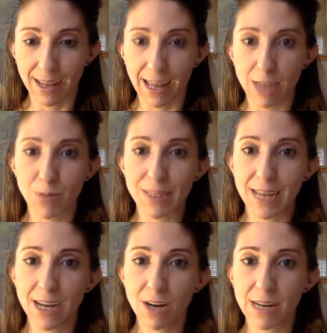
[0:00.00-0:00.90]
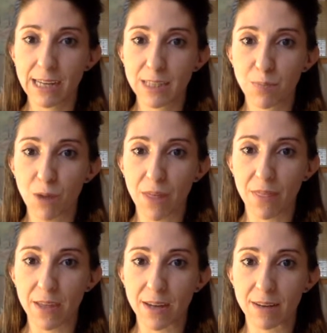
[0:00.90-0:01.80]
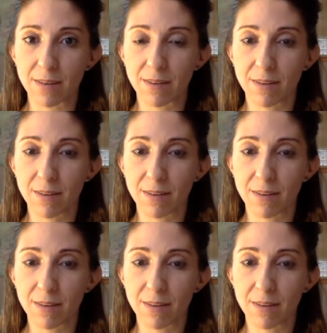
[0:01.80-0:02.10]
as we take our next breath in,